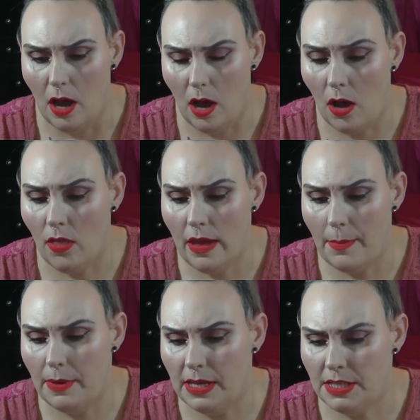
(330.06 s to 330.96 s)
all
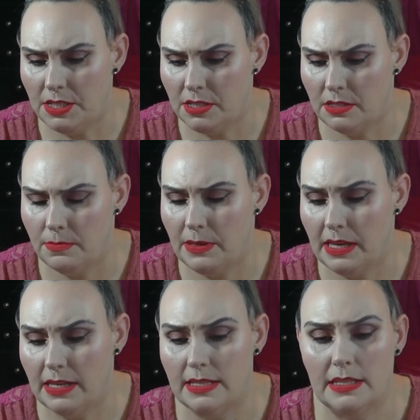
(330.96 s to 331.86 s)
that much just
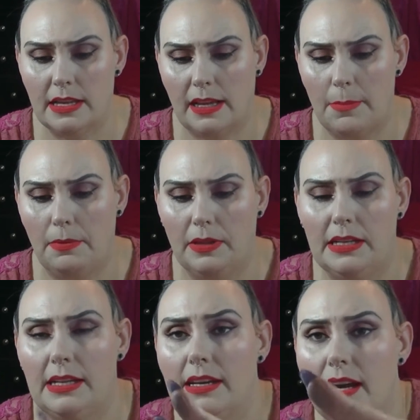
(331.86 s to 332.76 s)
because it's like a
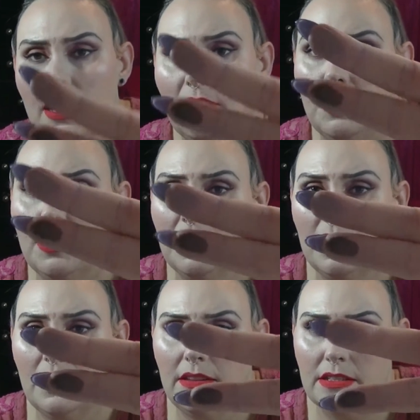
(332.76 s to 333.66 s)
blending color.
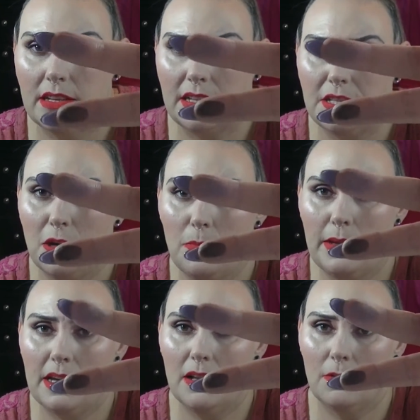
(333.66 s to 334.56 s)
It's like
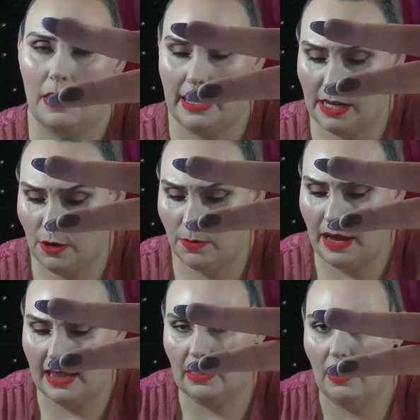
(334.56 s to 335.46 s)
taupey color right here. But
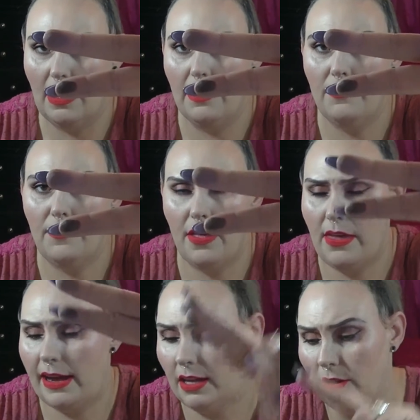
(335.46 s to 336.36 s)
I love
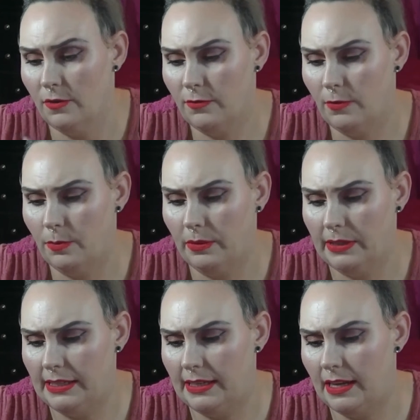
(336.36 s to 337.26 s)
that color for a
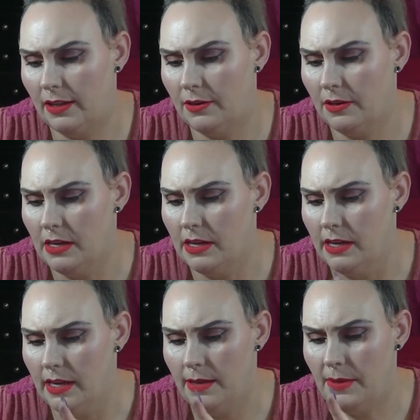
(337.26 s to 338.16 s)
blending color.
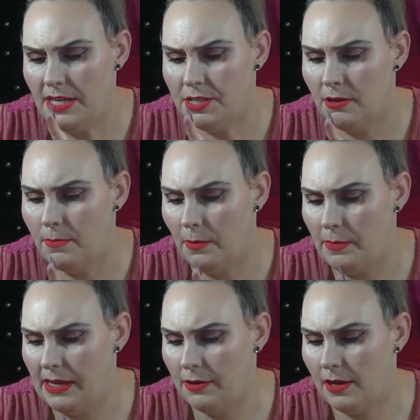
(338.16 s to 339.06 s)
It may show up on
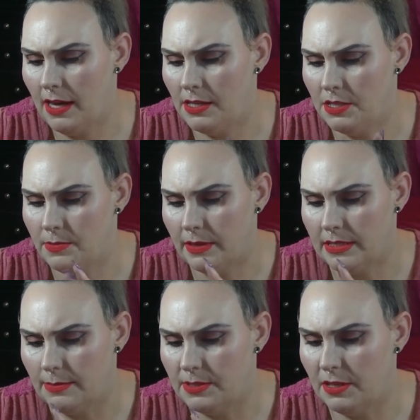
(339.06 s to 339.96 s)
me okay just because
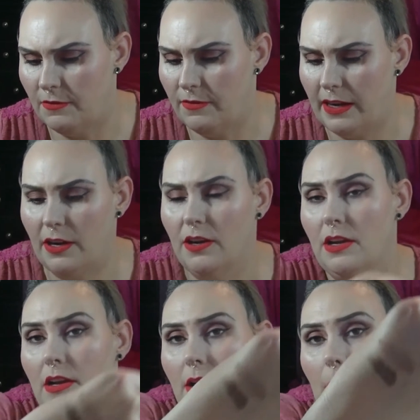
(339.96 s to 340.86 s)
I'm so fair.
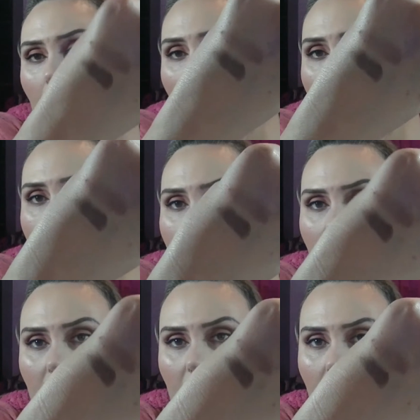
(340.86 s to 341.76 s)
But
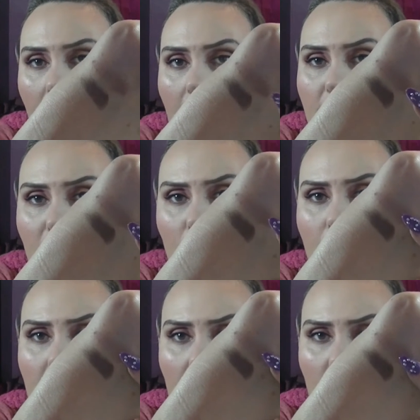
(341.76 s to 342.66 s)
that
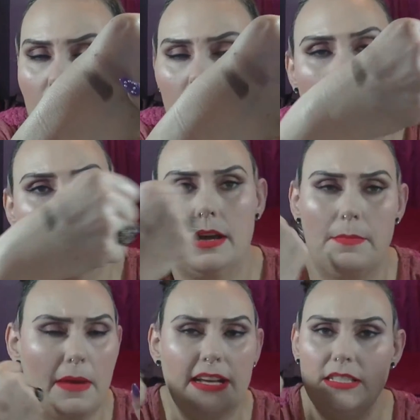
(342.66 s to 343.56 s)
taupey color, it
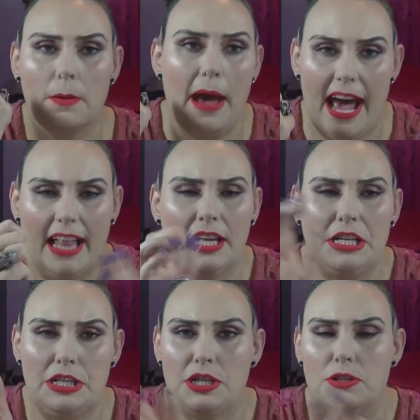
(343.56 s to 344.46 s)
makes the palette
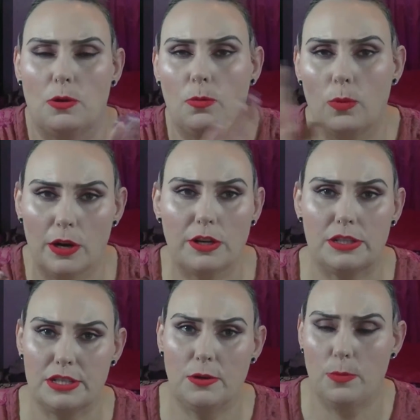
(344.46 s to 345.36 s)
just work
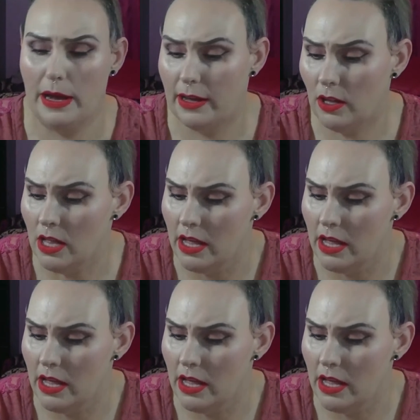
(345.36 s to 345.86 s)
so well,